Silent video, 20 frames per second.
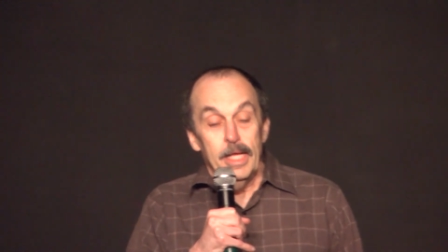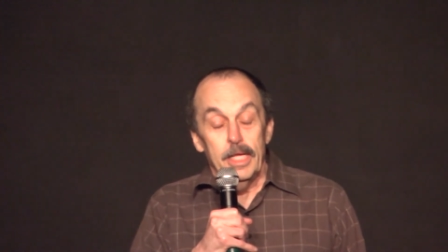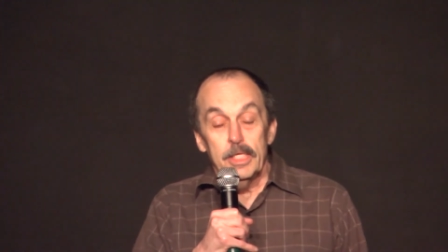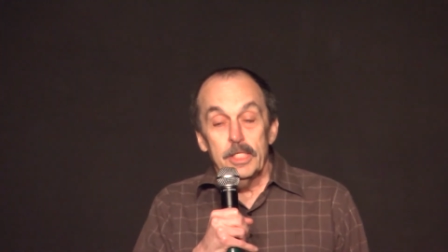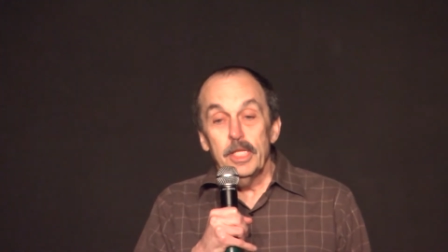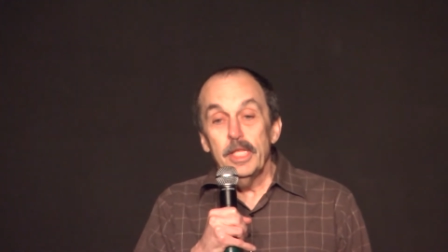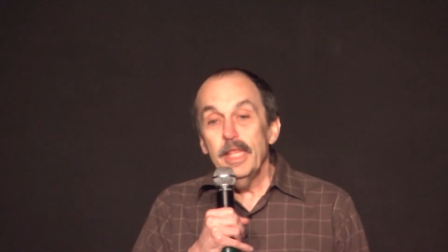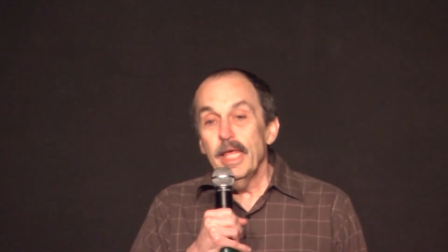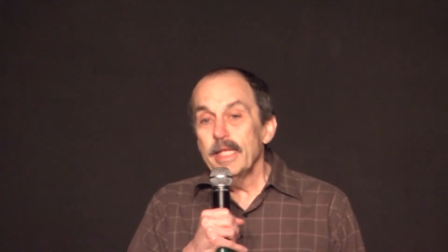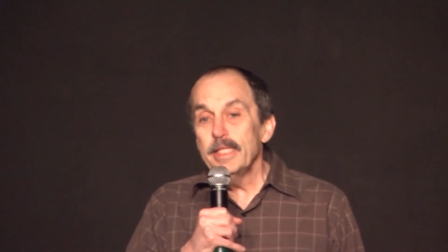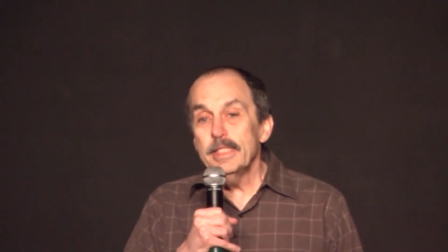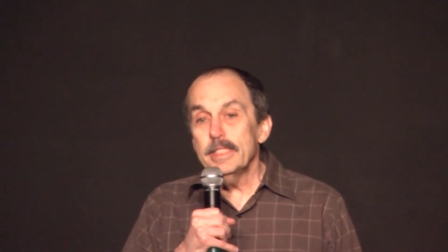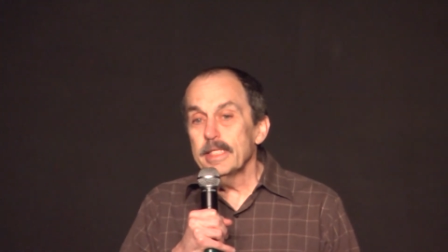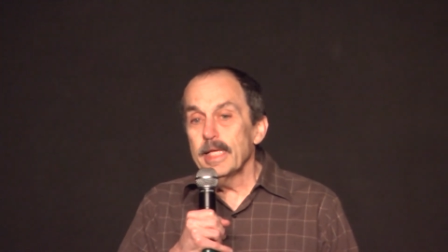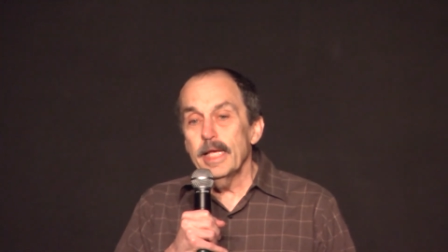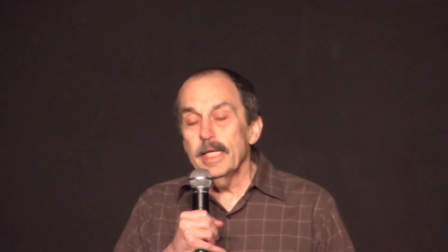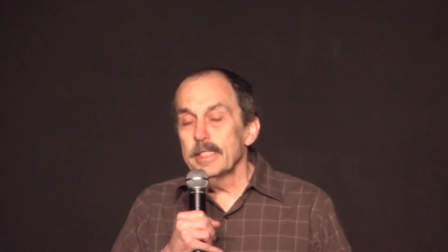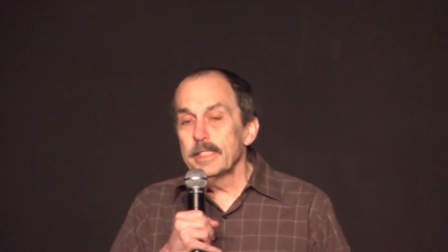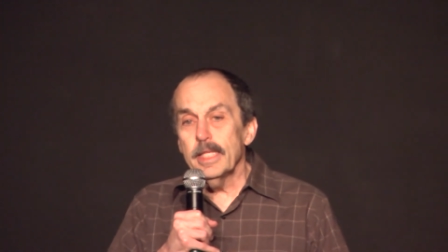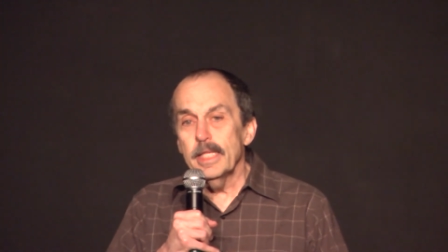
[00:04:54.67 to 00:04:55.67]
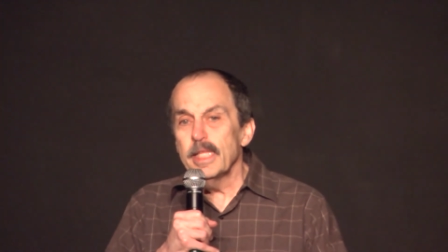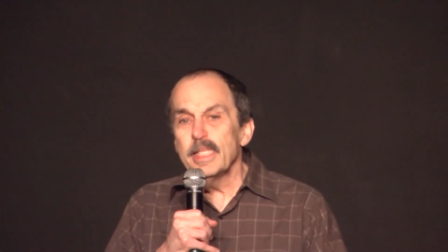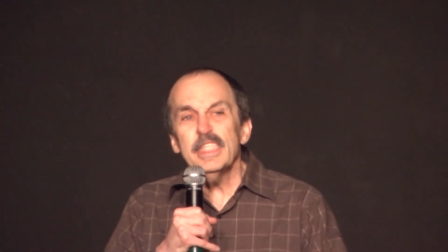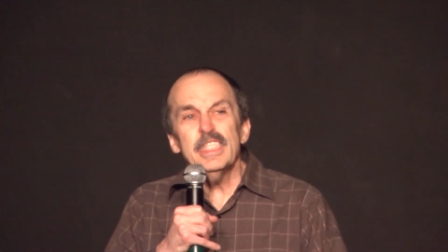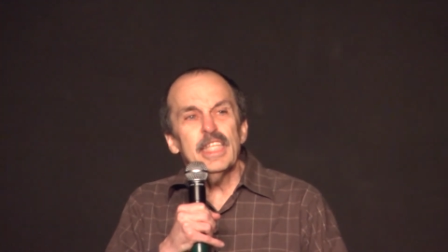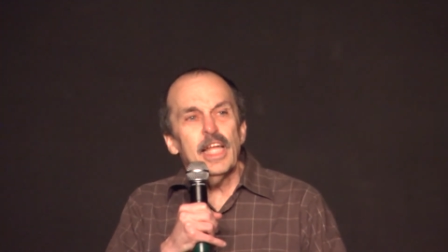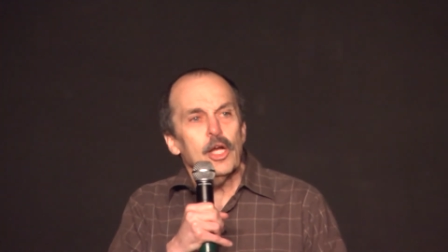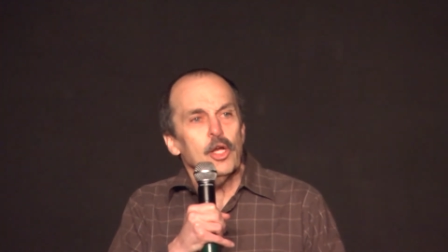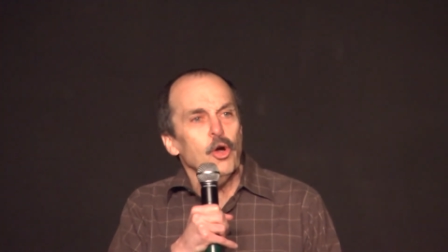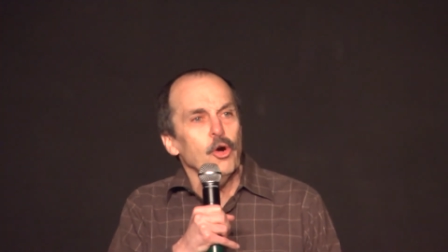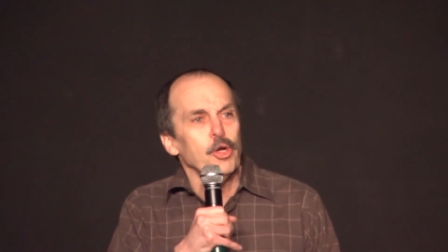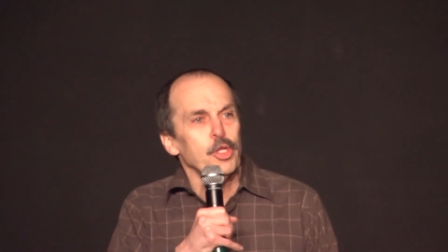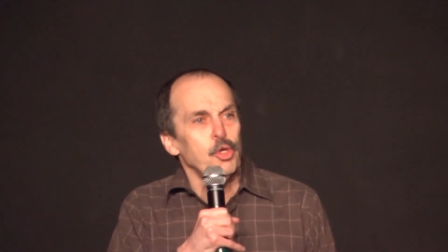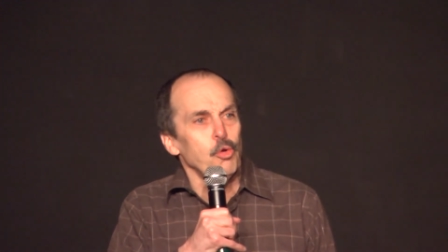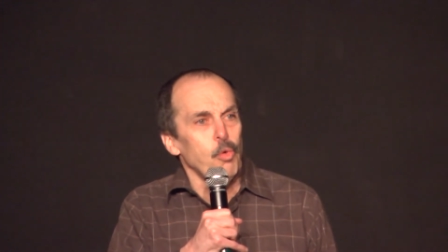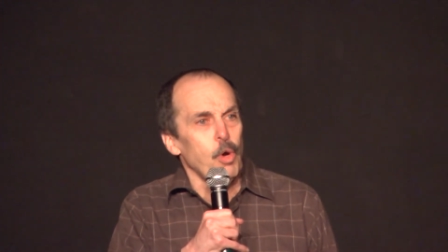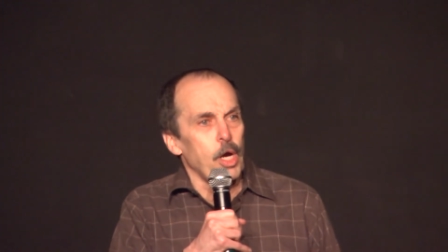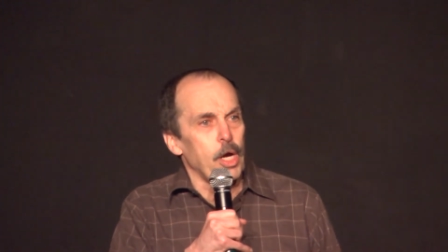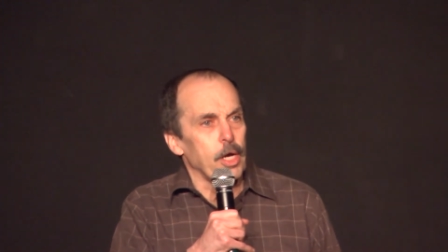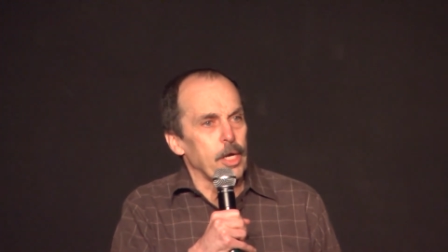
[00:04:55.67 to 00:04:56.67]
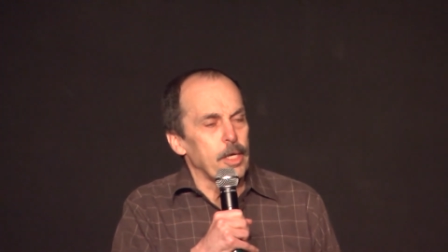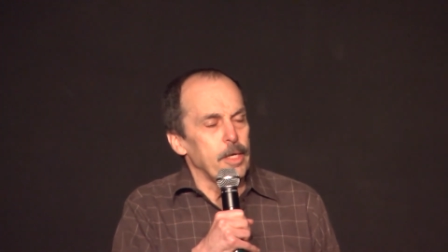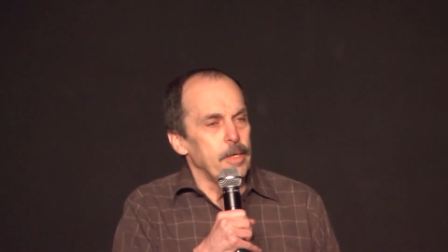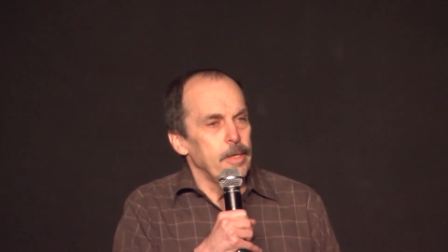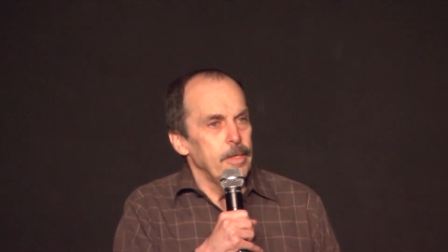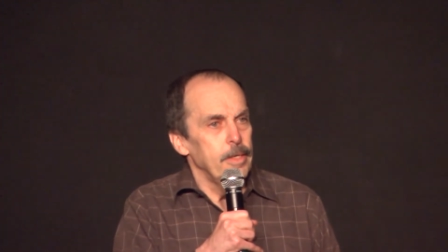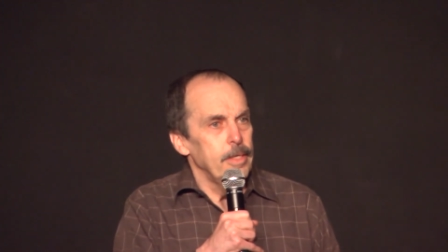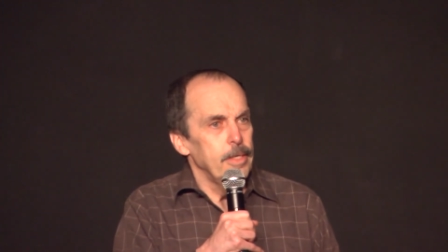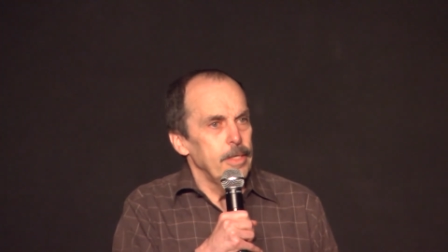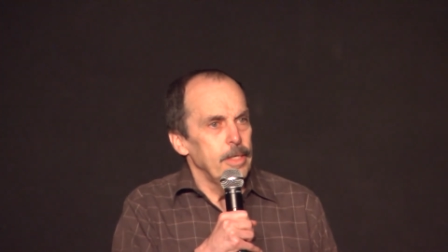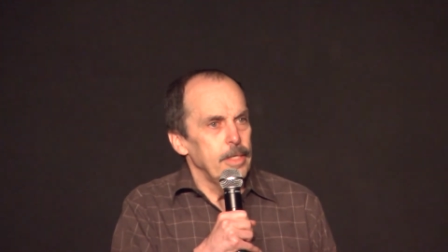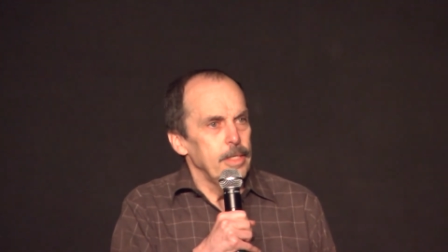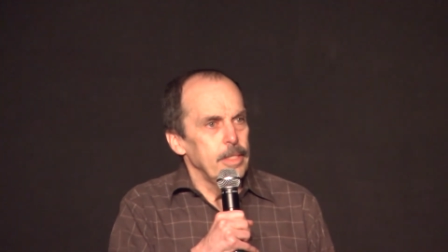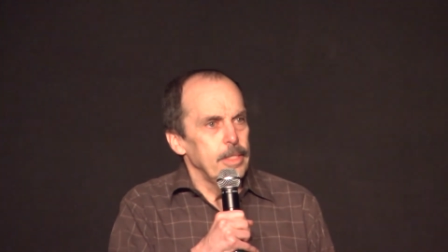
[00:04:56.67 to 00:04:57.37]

She then says, this is not going to work.